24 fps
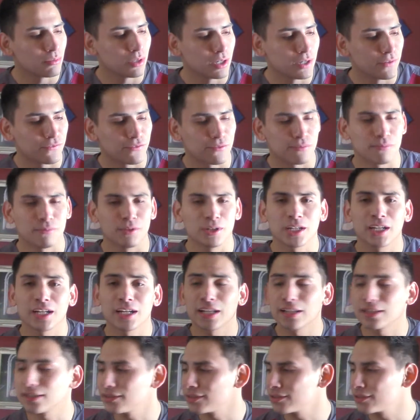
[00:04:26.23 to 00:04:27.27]
from looking
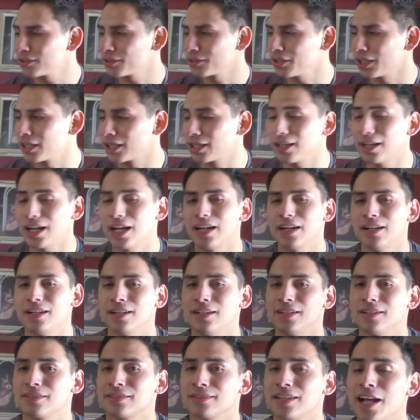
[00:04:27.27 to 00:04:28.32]
at this
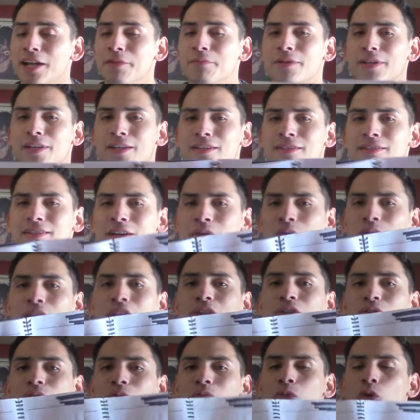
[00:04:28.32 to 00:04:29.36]
assignment, is that we have
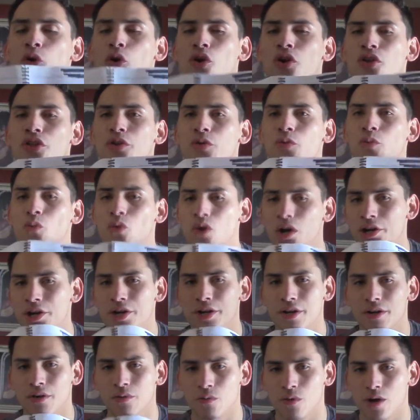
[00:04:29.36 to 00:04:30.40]
to do more than
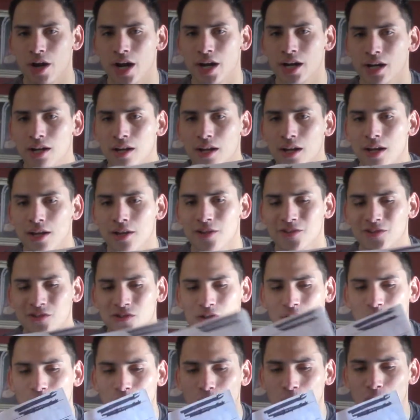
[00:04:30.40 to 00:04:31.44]
one, right?
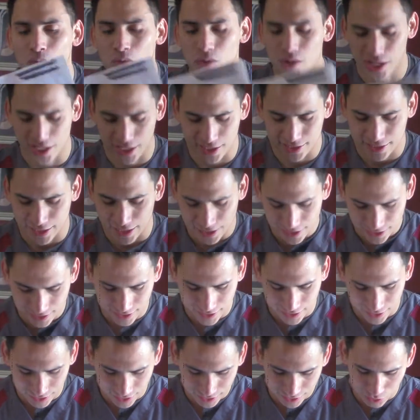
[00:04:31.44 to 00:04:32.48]
So it's kind of
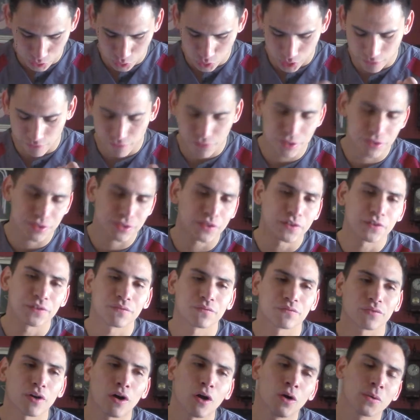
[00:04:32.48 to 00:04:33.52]
good to
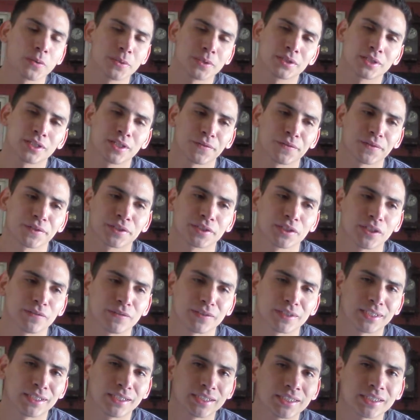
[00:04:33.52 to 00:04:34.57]
always give yourself
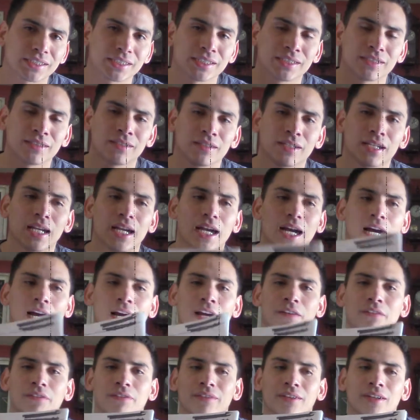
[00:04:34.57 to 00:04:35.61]
a cushion.
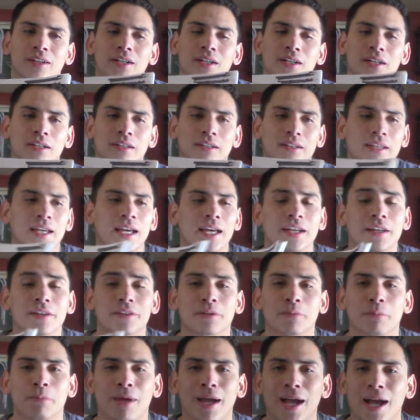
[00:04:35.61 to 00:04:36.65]
I've learned that in
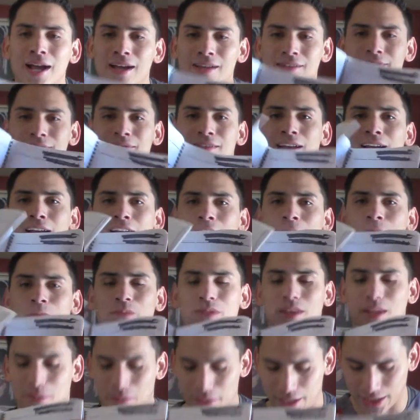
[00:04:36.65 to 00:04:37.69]
the past, that
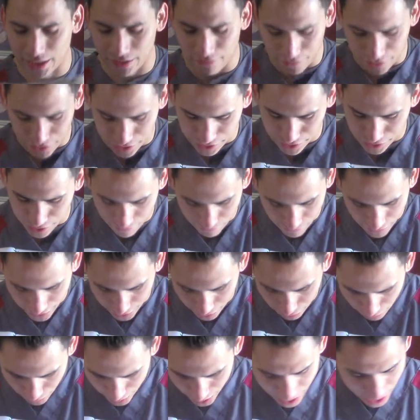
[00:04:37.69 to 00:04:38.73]
by giving yourself
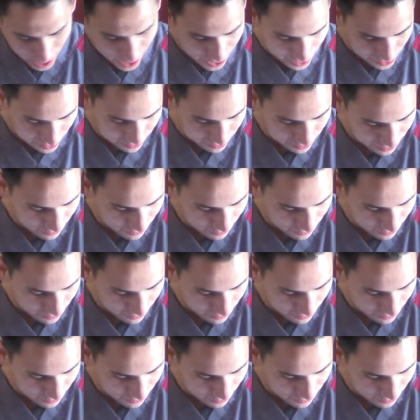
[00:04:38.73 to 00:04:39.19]
like 3 days in